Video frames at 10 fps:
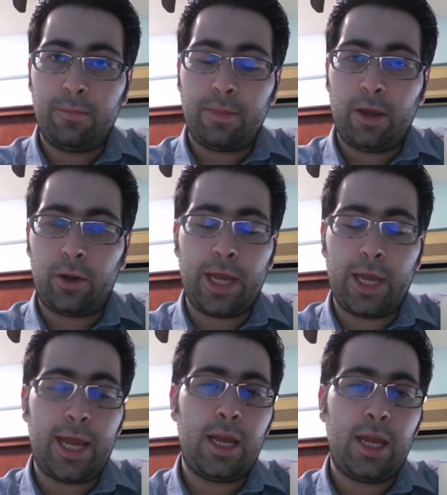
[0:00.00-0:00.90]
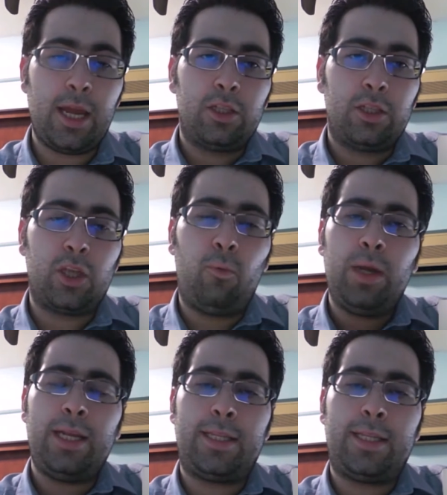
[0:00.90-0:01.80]
Okay, so what
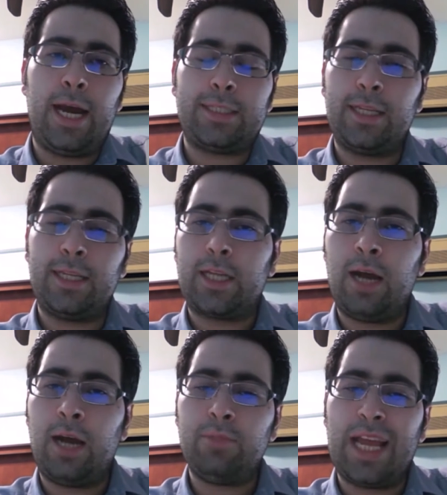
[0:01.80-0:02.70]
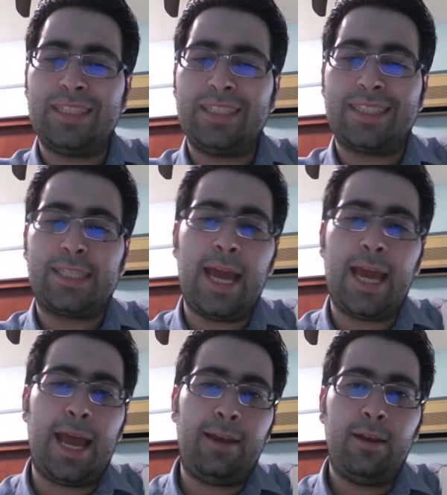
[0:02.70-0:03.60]
it does, it comes and
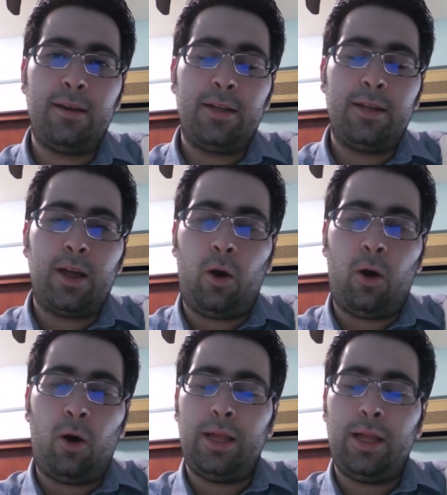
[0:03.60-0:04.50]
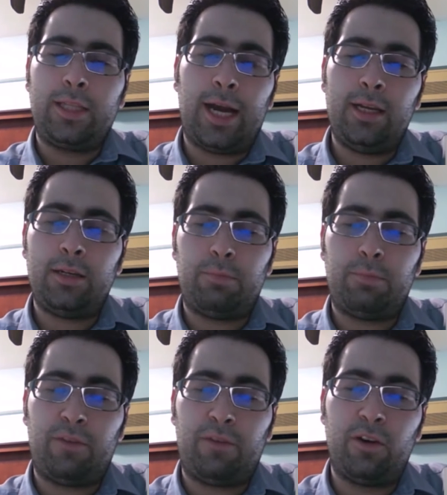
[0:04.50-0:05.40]
scan all entire
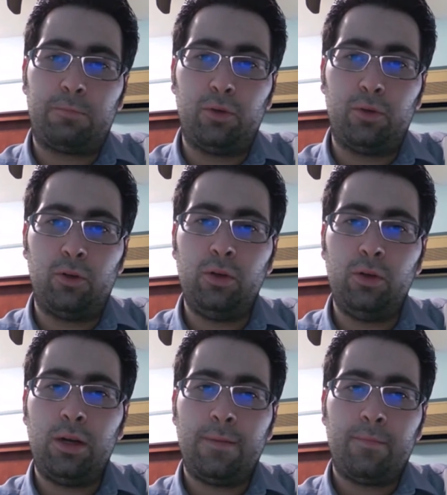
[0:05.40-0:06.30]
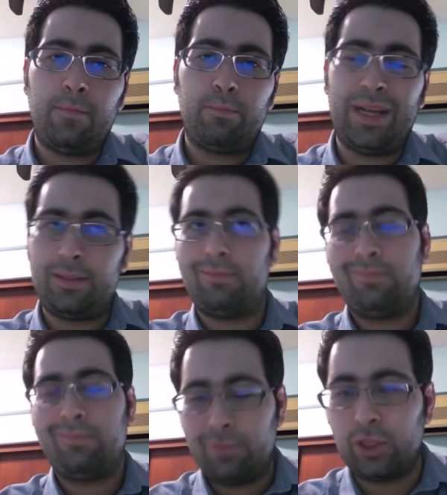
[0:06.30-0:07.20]
buffer pool, but
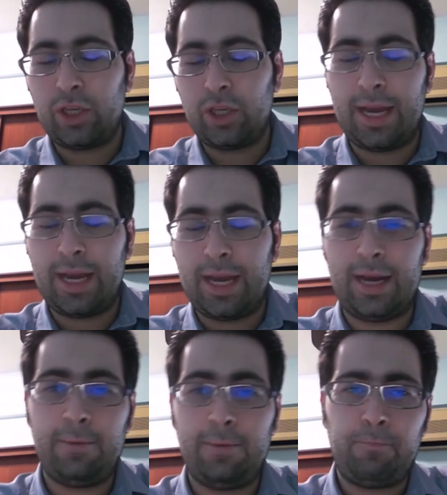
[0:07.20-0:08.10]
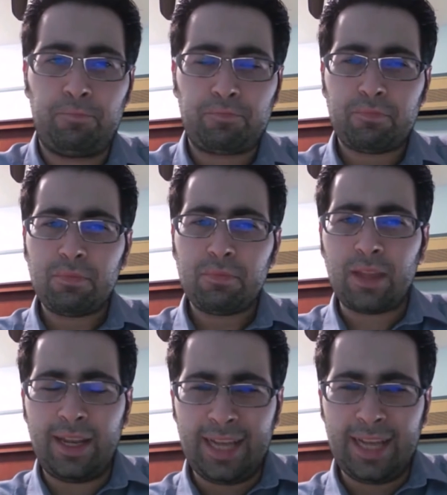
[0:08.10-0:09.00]
usually
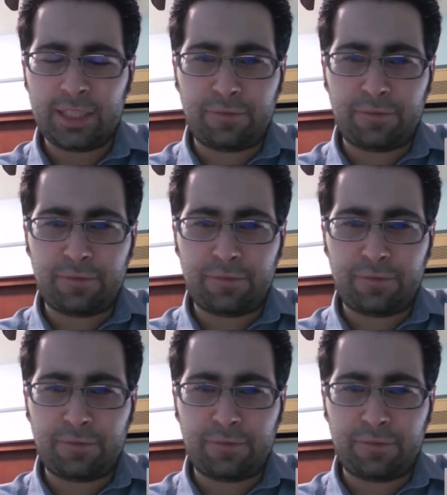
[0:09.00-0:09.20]
it has